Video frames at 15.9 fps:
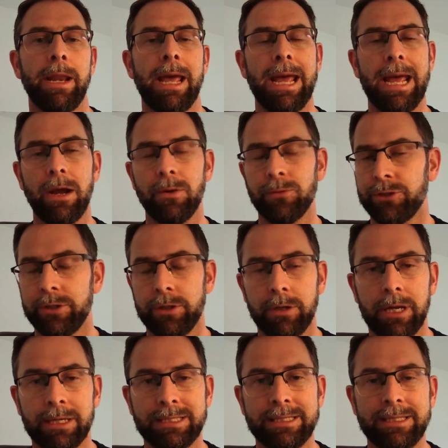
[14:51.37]
how
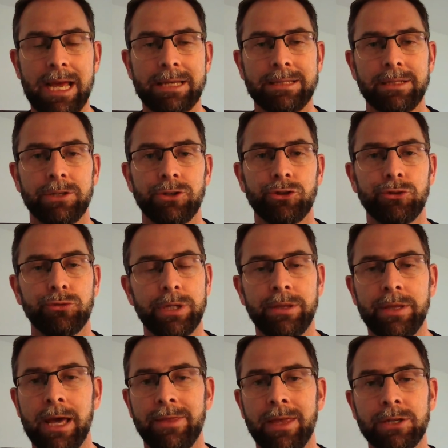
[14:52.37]
to assess and
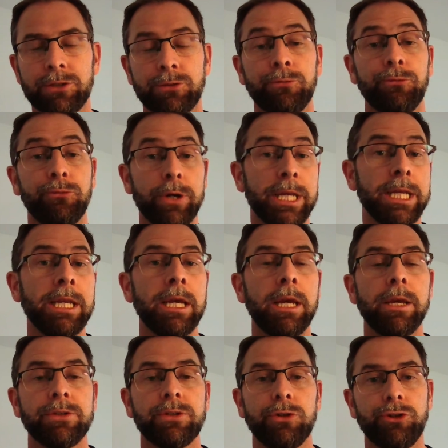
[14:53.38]
treat that. That's free,
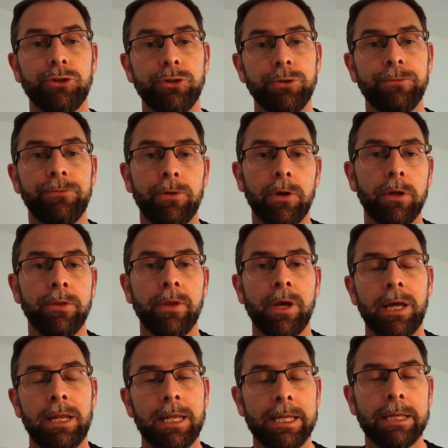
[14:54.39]
so do follow
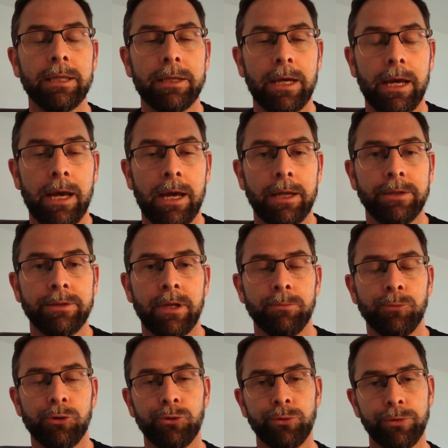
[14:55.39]
that link, and
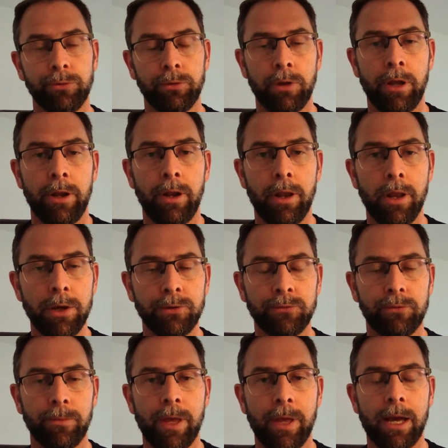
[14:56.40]
I'm sure you'll learn loads
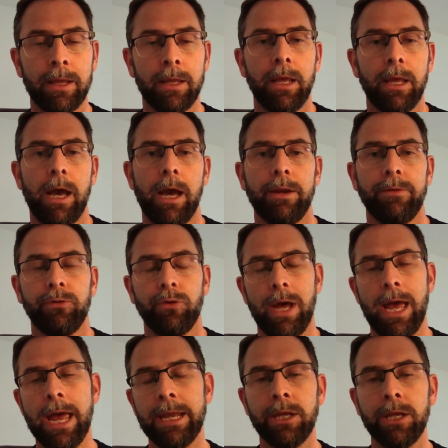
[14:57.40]
from that. And if you've
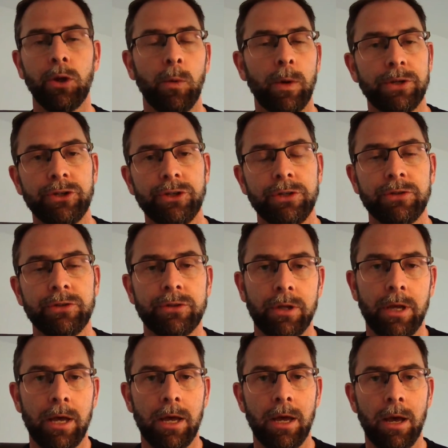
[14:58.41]
got any questions
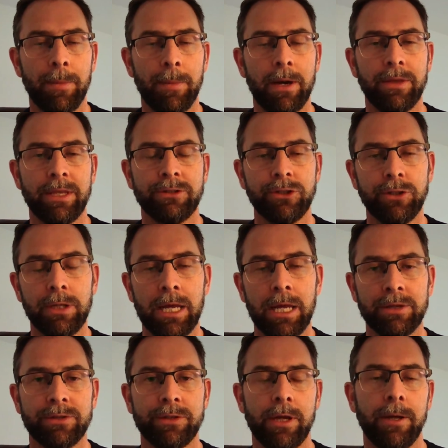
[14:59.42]
about this, do
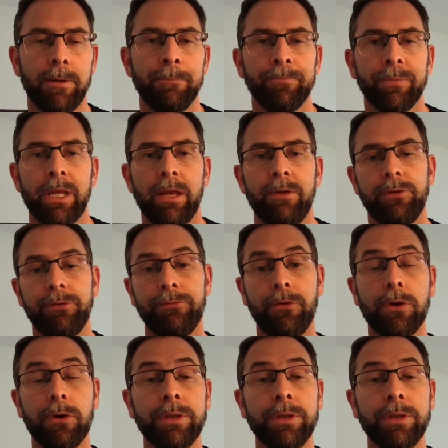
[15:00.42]
let us know. If you find